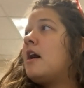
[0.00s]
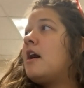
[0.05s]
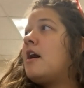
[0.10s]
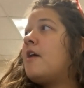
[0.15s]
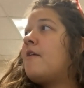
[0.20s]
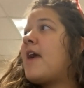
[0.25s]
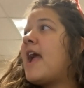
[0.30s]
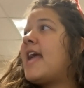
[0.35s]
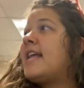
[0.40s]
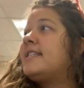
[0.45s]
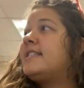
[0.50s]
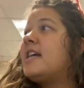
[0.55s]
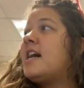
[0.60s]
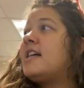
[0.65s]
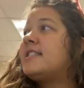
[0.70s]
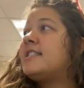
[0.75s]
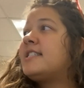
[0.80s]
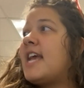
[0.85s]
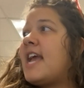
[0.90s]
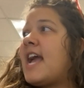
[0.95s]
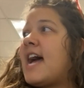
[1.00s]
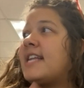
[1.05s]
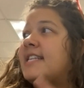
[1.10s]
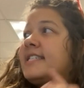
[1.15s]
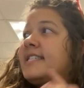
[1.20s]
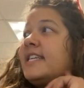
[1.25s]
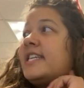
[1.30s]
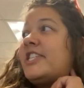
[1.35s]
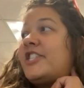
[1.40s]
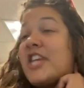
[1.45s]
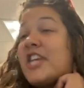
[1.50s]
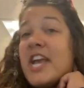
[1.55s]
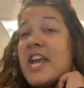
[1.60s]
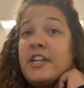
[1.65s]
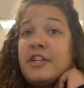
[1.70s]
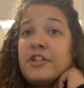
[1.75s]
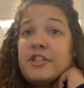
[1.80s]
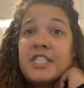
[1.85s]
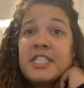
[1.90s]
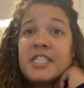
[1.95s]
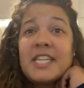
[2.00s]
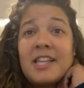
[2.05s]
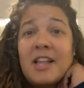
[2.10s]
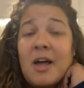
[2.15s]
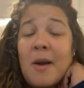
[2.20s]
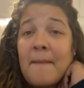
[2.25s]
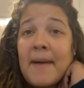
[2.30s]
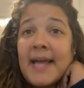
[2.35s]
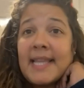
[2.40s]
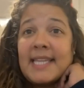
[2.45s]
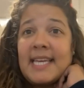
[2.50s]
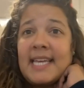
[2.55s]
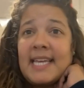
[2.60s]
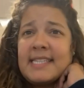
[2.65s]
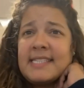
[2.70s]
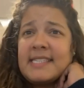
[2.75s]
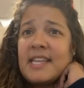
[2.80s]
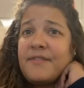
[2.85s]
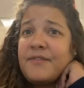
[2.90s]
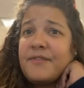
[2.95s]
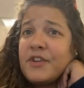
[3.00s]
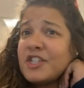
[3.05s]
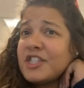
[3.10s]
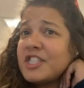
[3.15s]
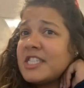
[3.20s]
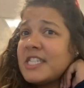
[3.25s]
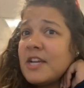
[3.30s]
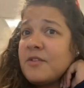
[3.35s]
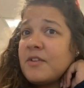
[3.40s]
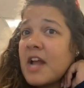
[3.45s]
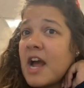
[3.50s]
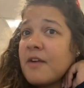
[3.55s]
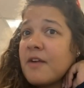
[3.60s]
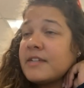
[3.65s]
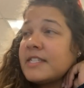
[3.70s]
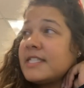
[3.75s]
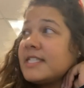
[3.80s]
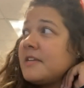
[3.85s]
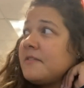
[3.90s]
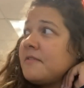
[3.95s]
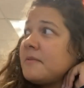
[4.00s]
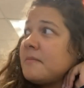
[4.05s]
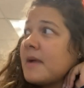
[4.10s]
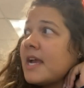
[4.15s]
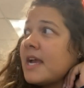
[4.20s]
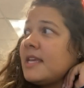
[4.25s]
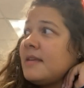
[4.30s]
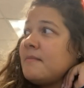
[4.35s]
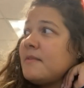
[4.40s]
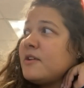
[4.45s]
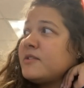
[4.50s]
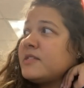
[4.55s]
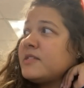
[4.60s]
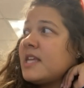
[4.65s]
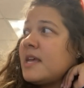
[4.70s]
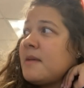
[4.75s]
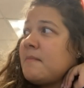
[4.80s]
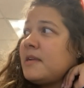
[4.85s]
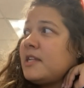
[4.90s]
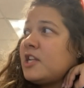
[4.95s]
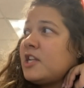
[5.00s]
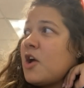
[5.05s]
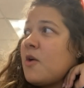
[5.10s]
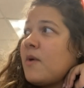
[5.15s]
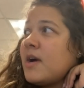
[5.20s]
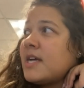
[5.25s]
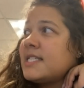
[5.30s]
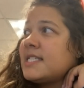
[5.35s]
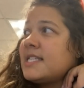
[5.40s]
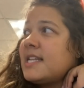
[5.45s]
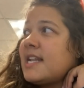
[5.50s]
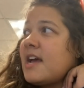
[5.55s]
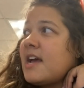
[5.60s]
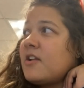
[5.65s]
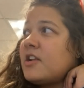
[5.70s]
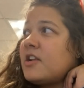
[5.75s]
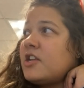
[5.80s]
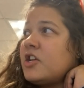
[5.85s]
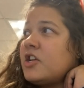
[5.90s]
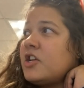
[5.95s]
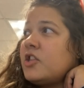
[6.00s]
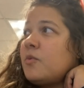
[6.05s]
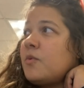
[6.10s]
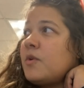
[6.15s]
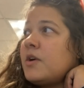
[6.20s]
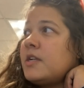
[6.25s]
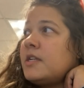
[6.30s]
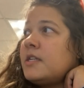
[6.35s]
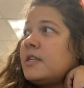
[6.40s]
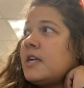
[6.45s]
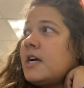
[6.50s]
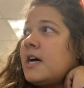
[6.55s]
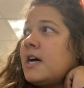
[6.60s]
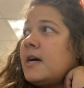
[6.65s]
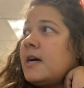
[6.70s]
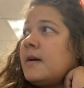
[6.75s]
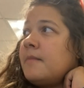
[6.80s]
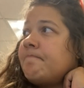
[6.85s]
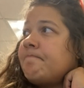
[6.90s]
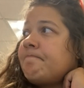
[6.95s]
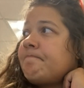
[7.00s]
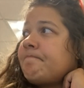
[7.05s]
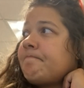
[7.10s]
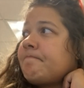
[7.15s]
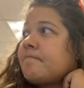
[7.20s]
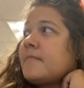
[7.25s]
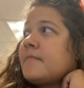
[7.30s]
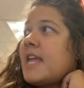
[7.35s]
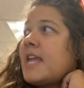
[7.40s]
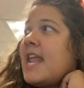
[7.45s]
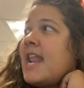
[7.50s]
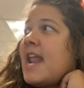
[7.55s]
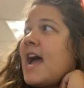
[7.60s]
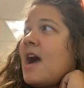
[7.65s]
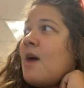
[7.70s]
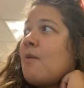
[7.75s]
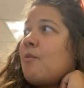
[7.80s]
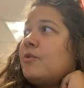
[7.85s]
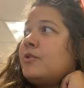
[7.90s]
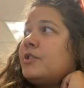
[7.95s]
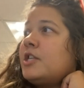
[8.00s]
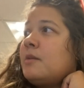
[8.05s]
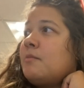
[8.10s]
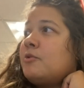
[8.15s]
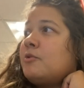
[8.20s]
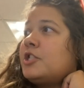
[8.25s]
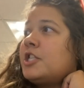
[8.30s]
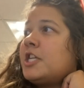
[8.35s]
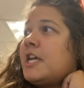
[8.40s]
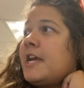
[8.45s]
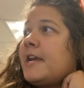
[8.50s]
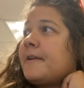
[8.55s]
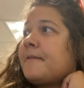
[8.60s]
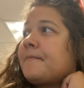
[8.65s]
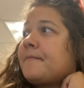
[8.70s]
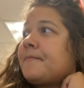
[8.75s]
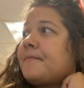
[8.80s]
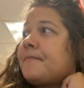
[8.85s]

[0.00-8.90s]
All right, and Dante, I did check. You're still on my list. If you're still not receiving my emails, let me know. I sent out another one, um, and I will double check.